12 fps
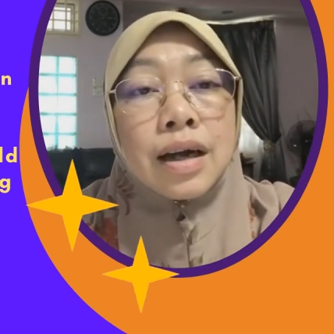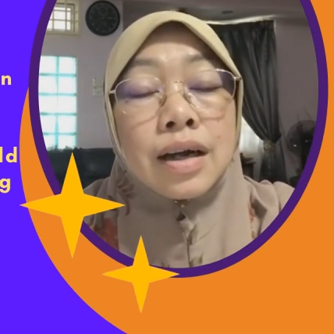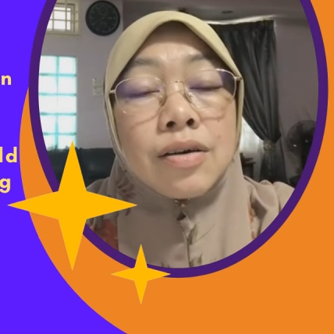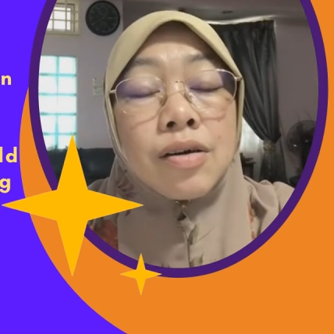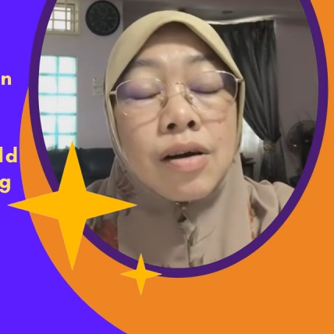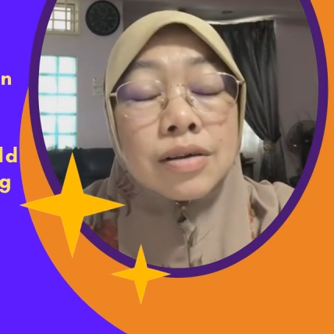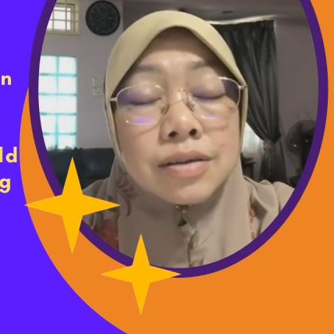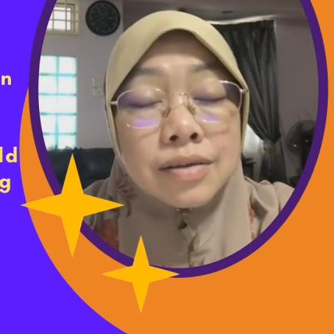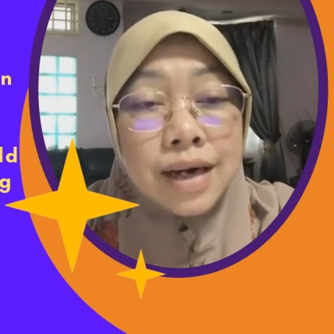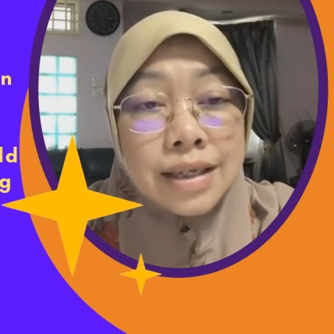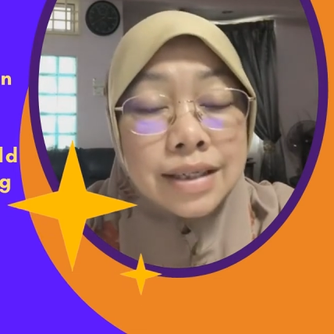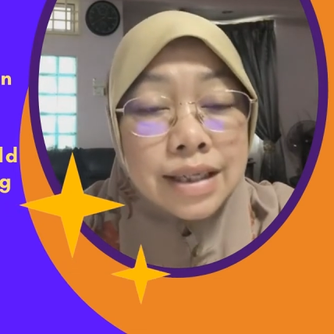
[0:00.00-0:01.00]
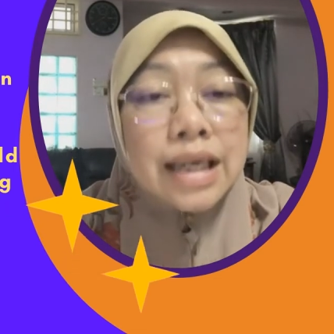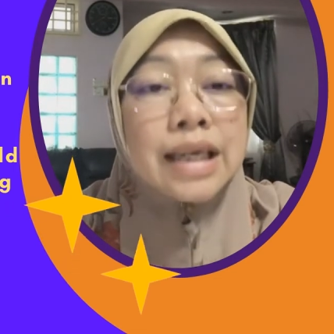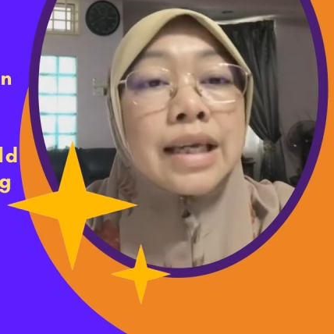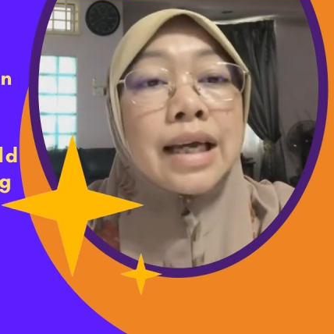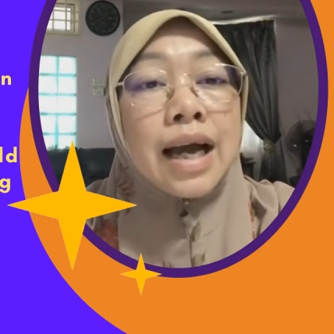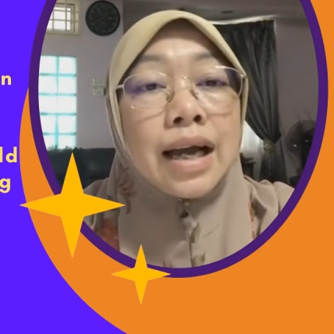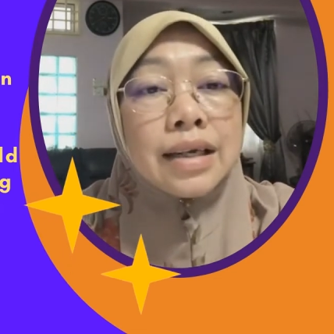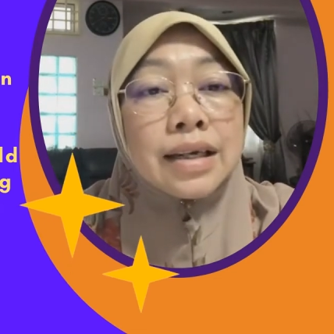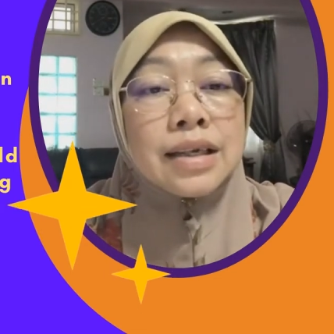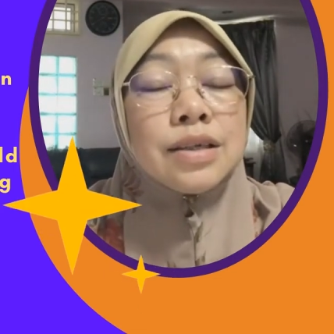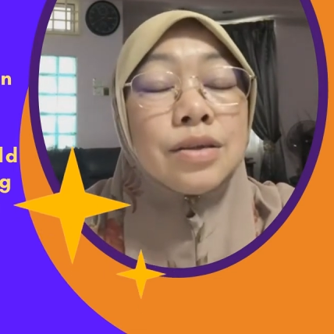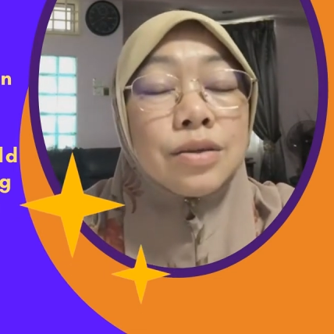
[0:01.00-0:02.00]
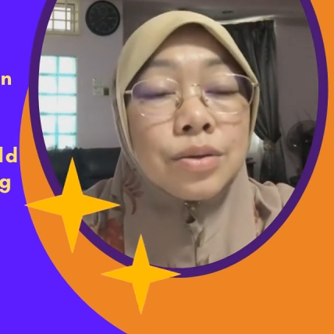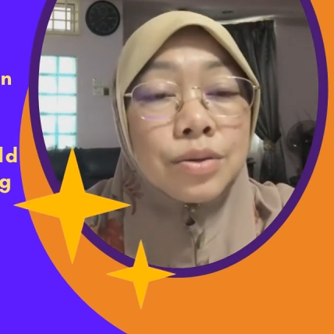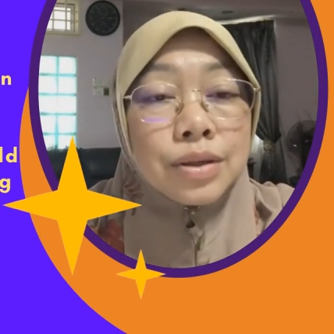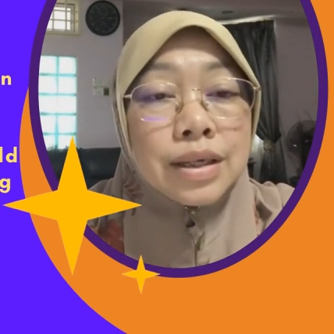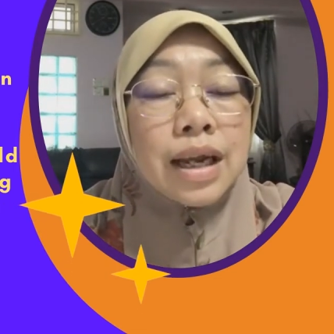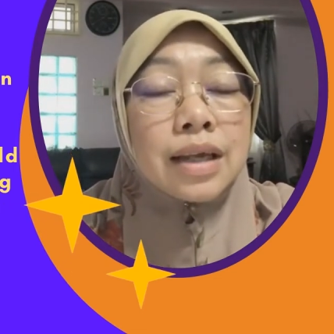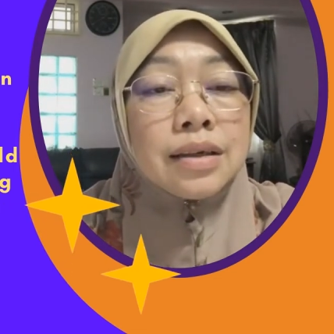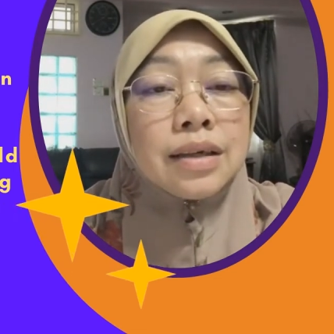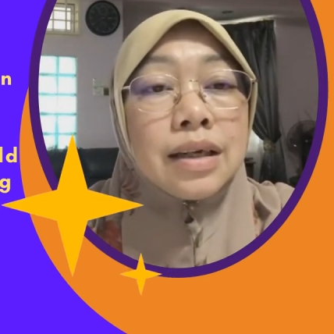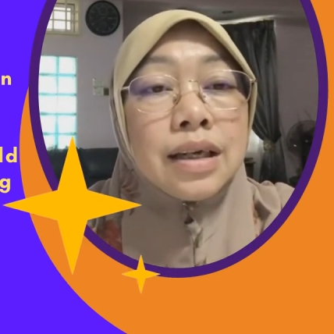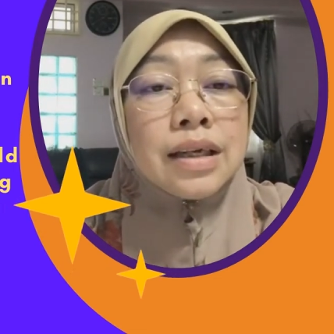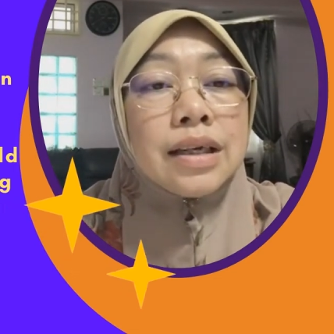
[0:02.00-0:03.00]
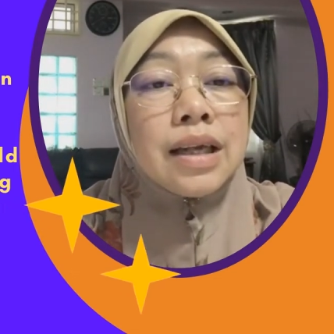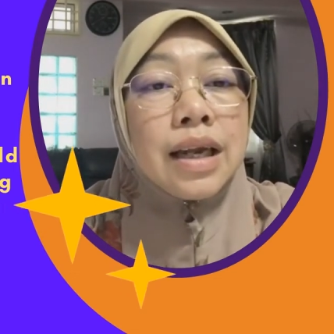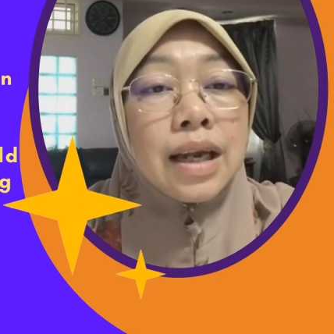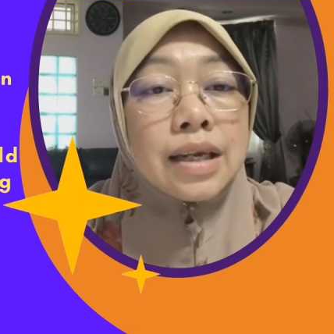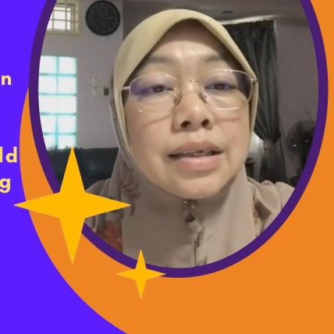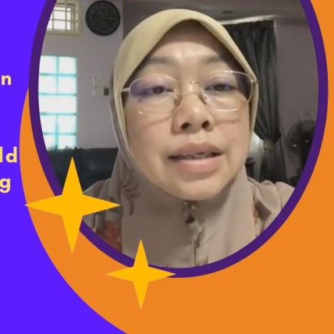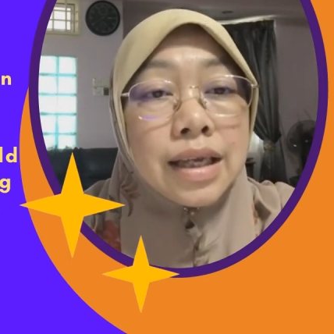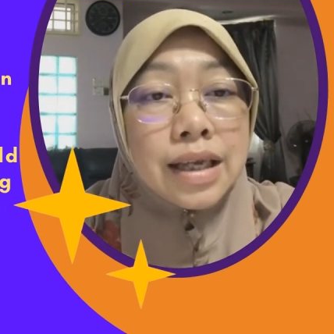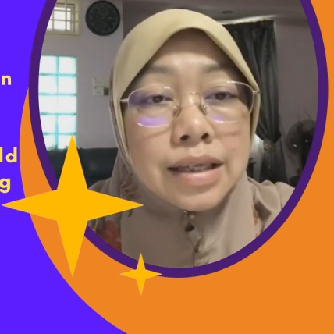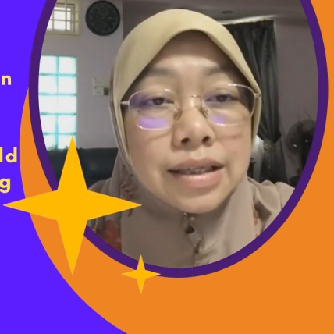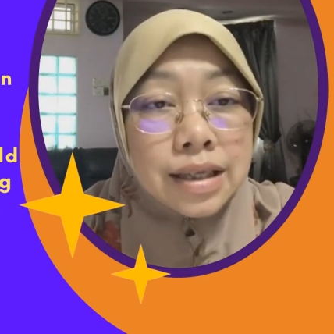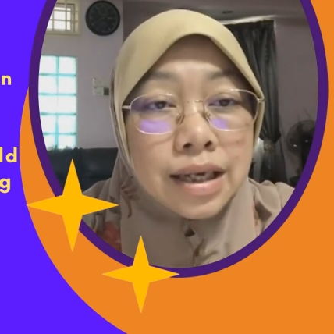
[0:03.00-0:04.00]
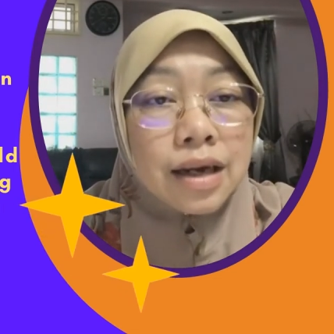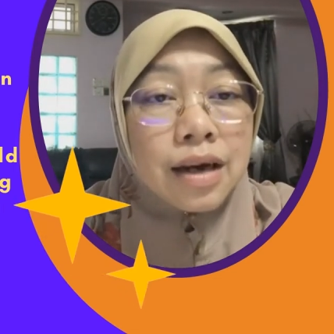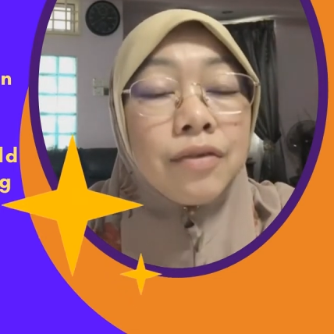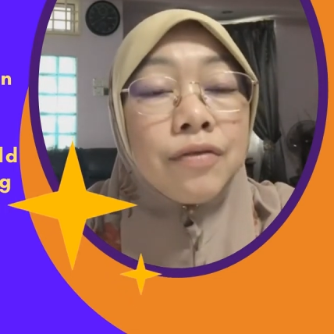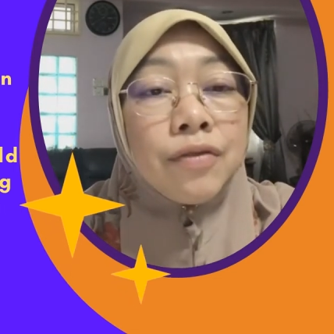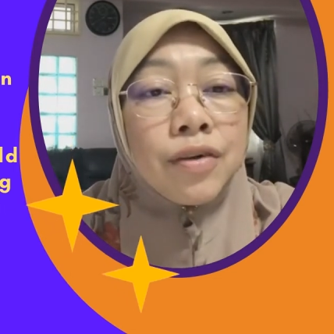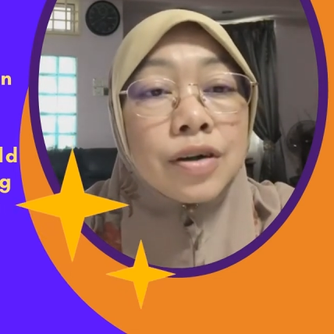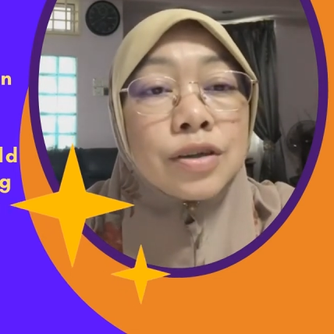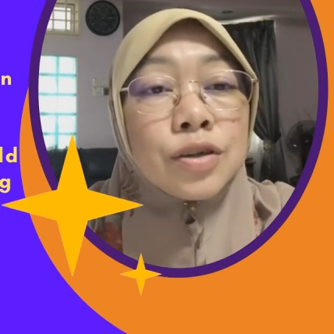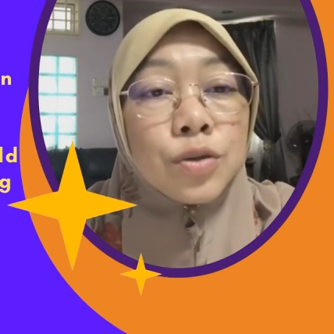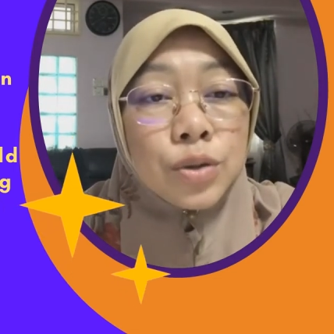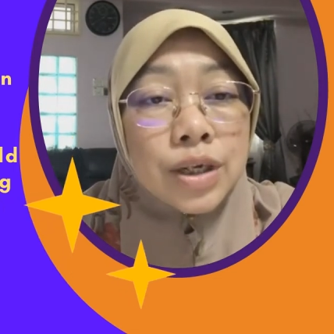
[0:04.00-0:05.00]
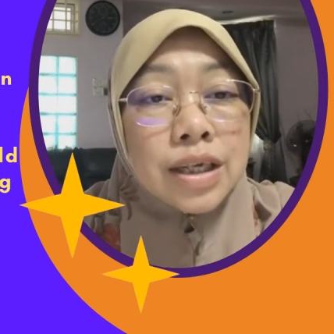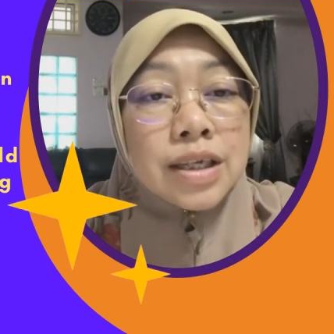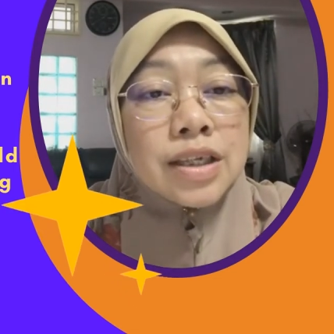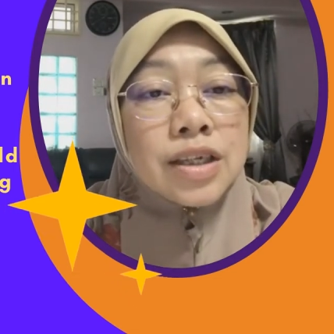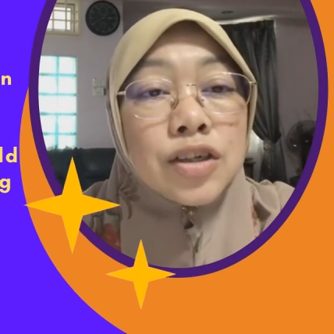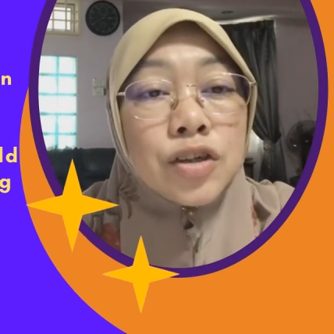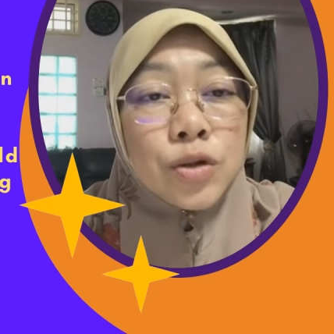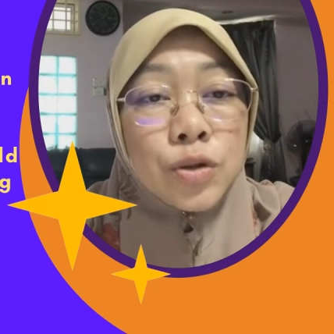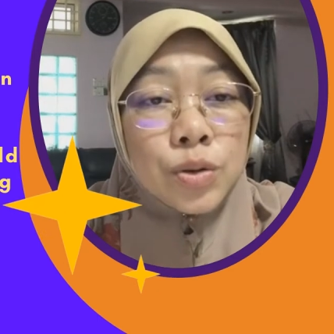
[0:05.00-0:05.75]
contrasting colors so that it is easier for students to